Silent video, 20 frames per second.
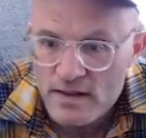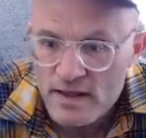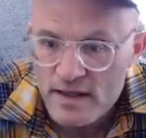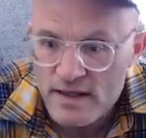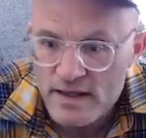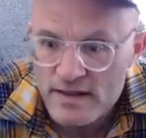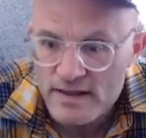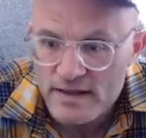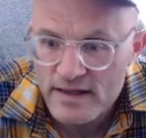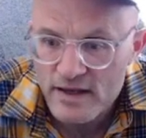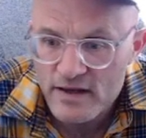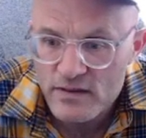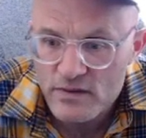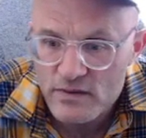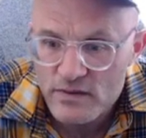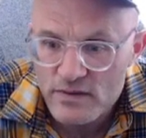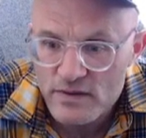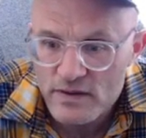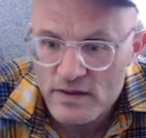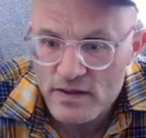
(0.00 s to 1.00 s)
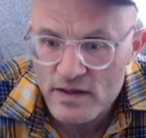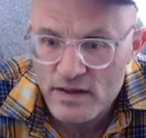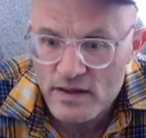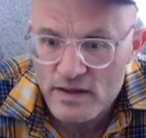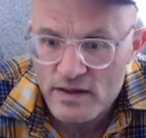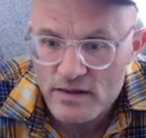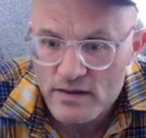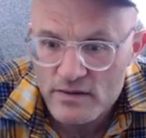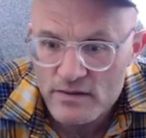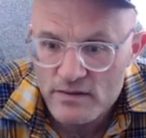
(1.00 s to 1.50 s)
And now
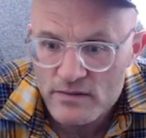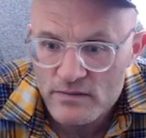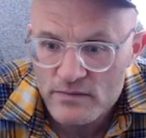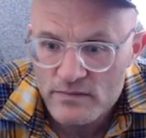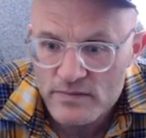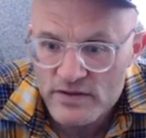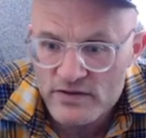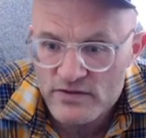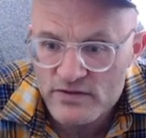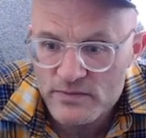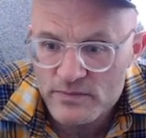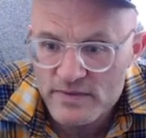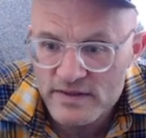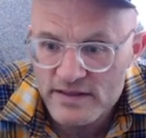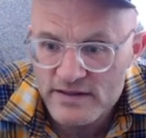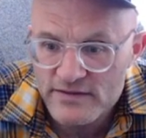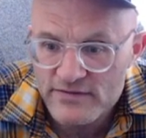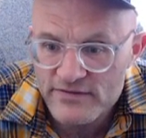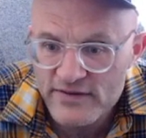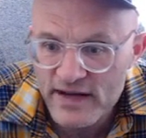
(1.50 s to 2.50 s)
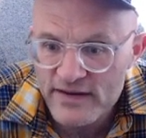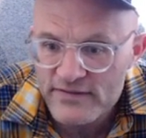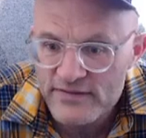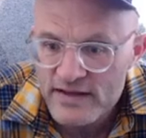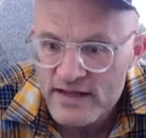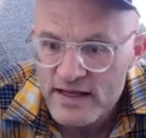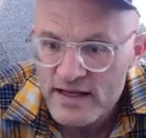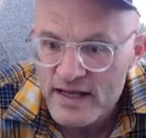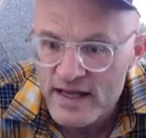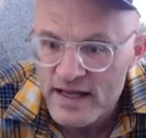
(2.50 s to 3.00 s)
Bishop d5.
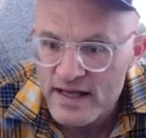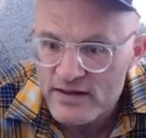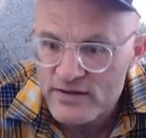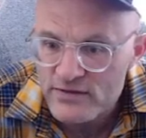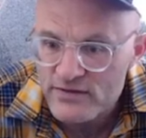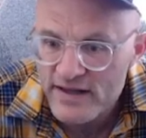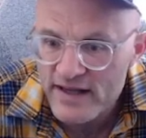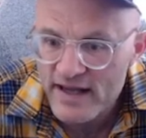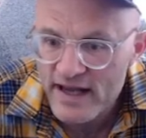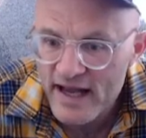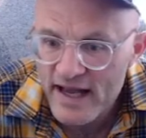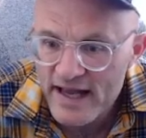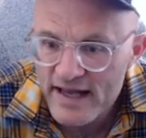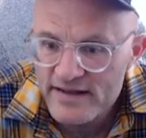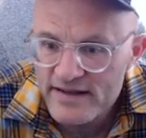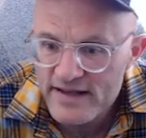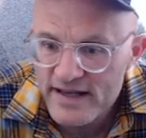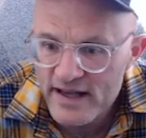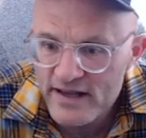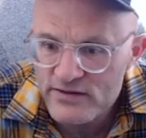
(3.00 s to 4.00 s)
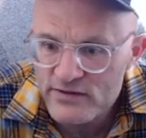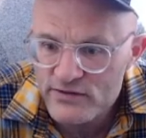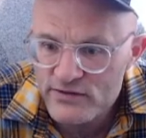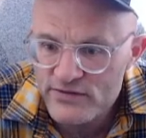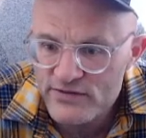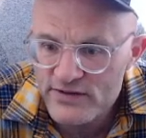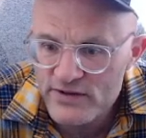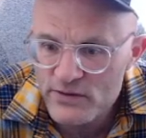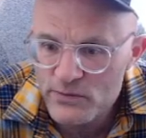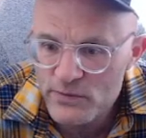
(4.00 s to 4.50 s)
And you say, I had Yasser
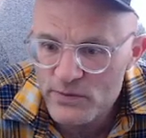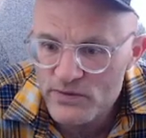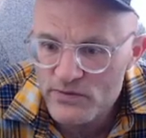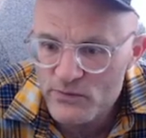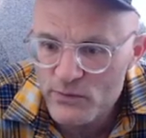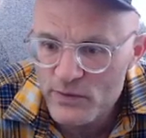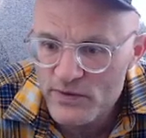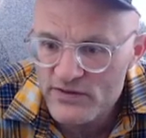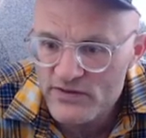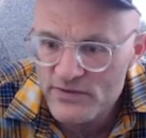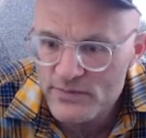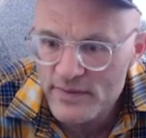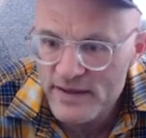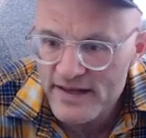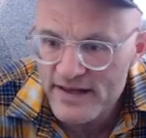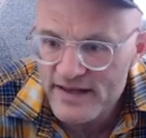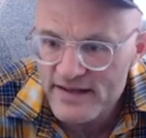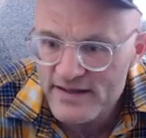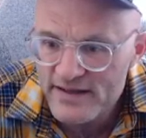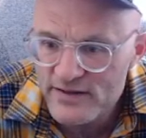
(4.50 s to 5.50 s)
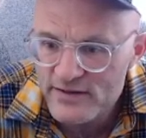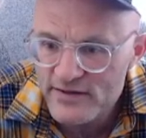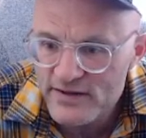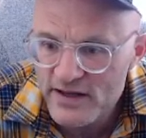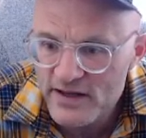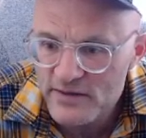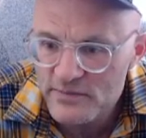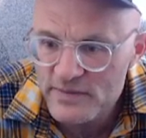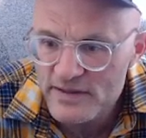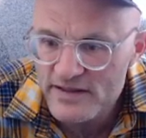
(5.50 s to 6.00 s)
Serouan's voice in my head here
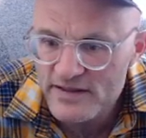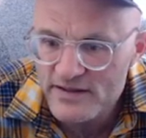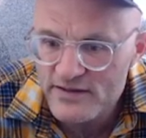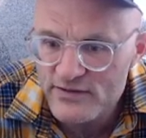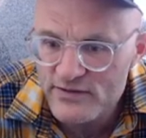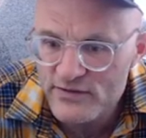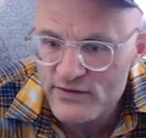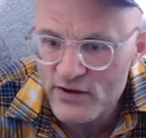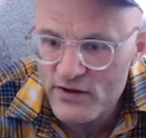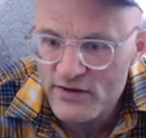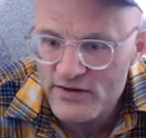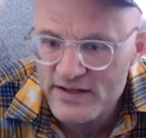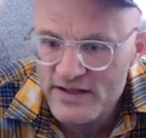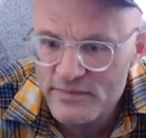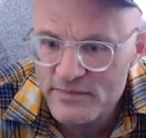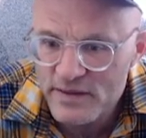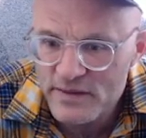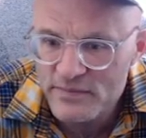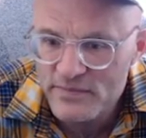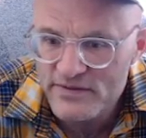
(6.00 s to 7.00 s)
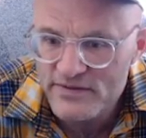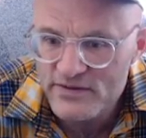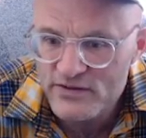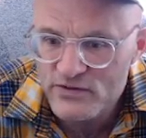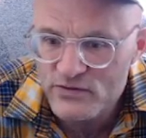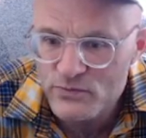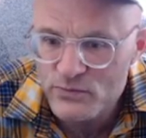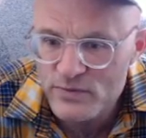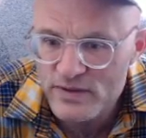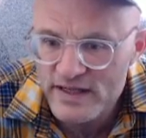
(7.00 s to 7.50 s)
telling me to consolidate my
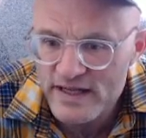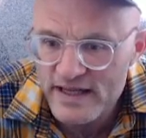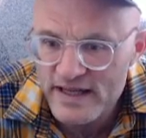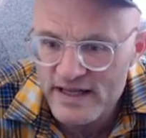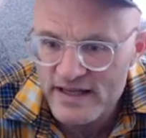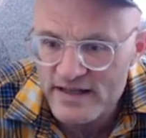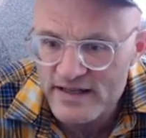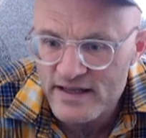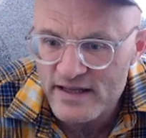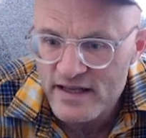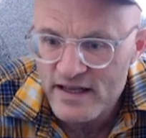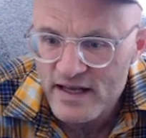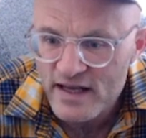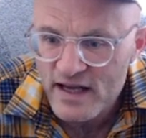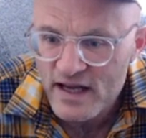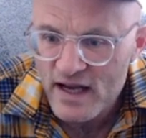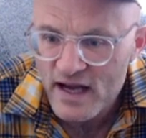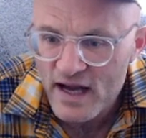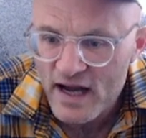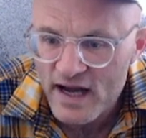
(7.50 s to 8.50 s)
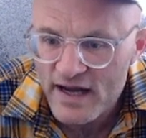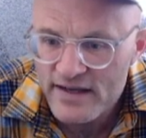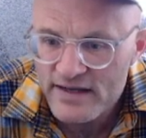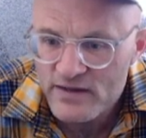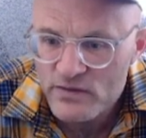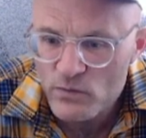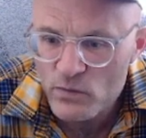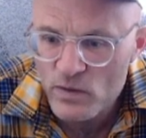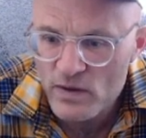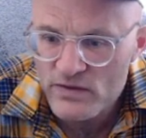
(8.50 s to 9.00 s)
position when ahead. I
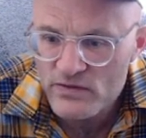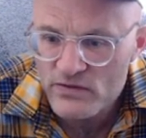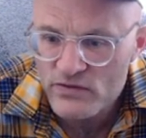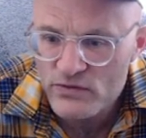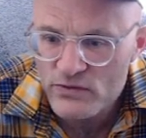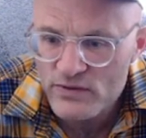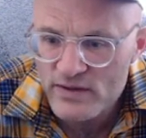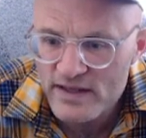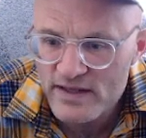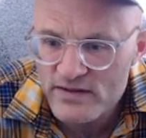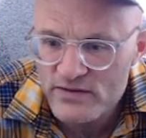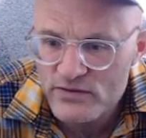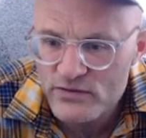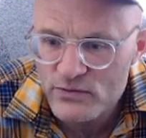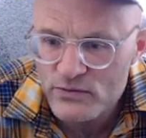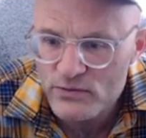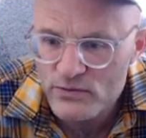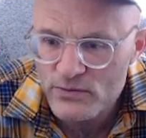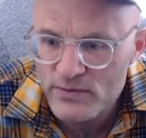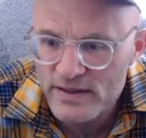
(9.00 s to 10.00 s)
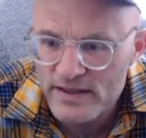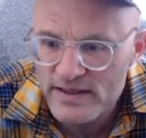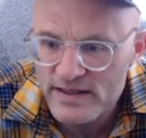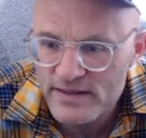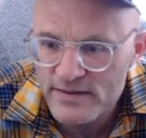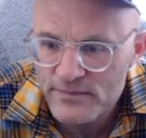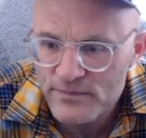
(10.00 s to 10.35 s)
didn't want to get too greedy.